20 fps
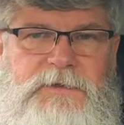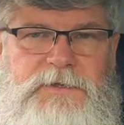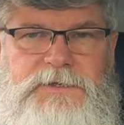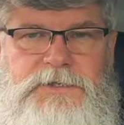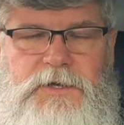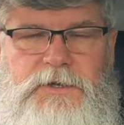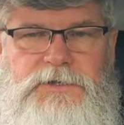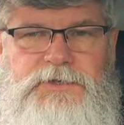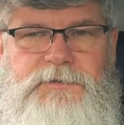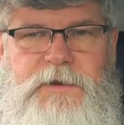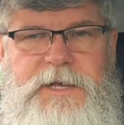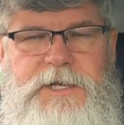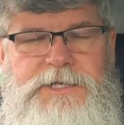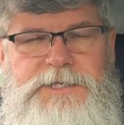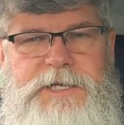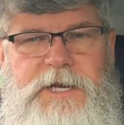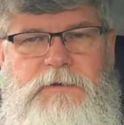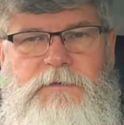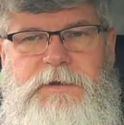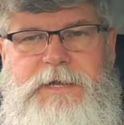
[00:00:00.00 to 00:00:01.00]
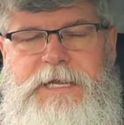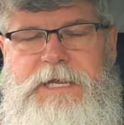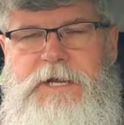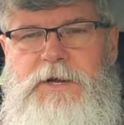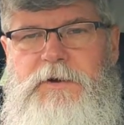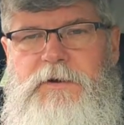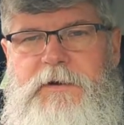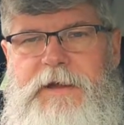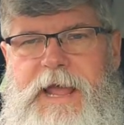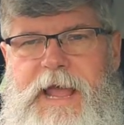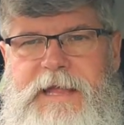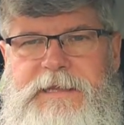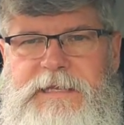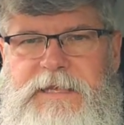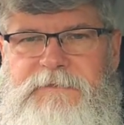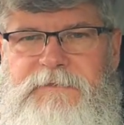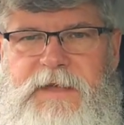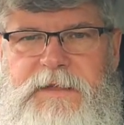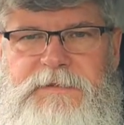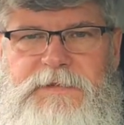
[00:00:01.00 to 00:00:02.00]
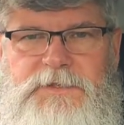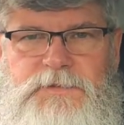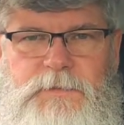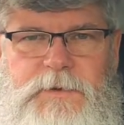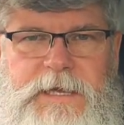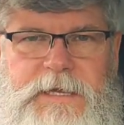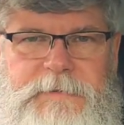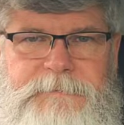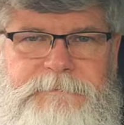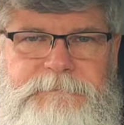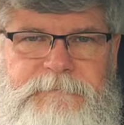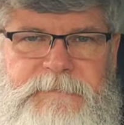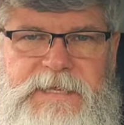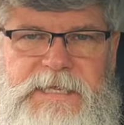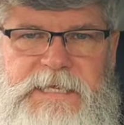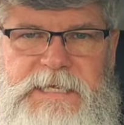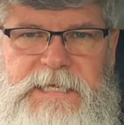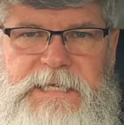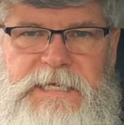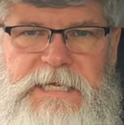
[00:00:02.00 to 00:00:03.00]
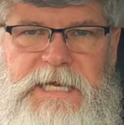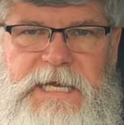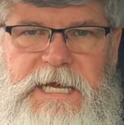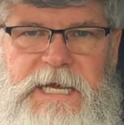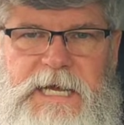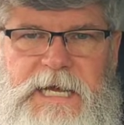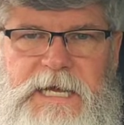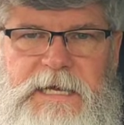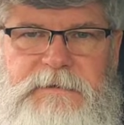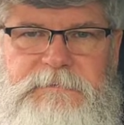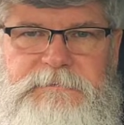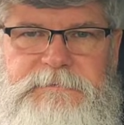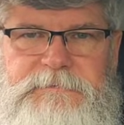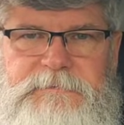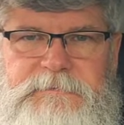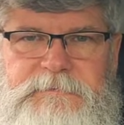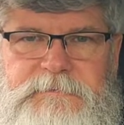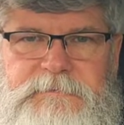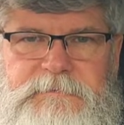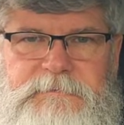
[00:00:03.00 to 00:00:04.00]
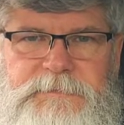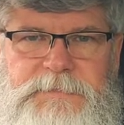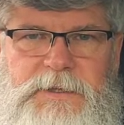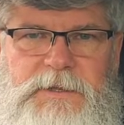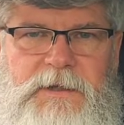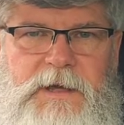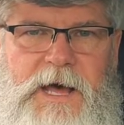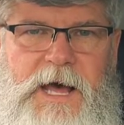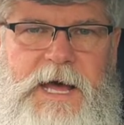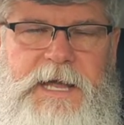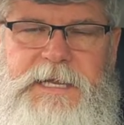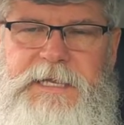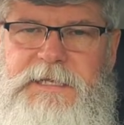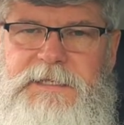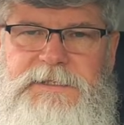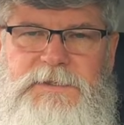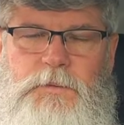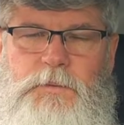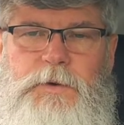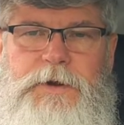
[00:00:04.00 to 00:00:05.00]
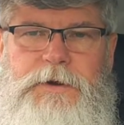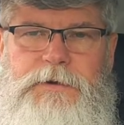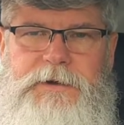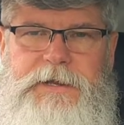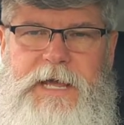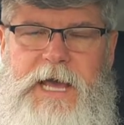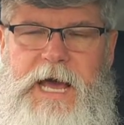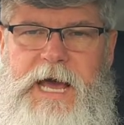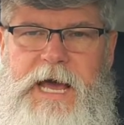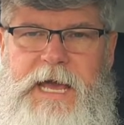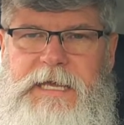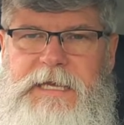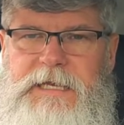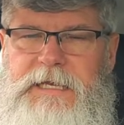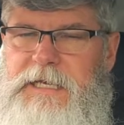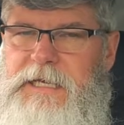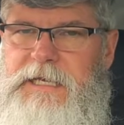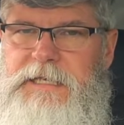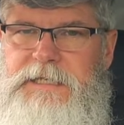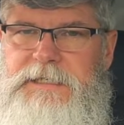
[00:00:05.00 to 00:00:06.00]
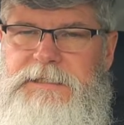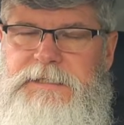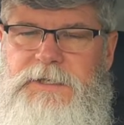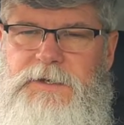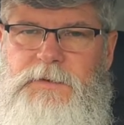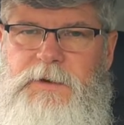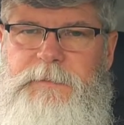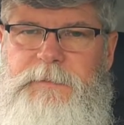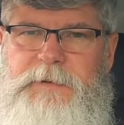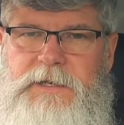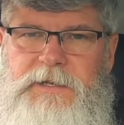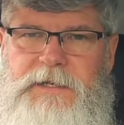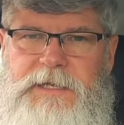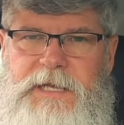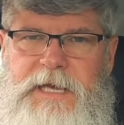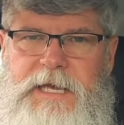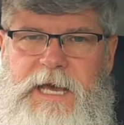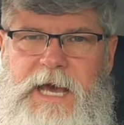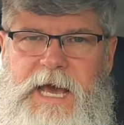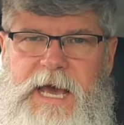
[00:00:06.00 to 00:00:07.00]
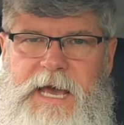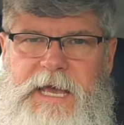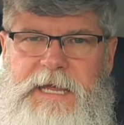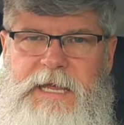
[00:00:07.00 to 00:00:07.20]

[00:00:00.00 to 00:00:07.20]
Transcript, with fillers: there's an Australian general here at the event this week. Bill Oddie is a weird guy. He's a creepy-looking guy,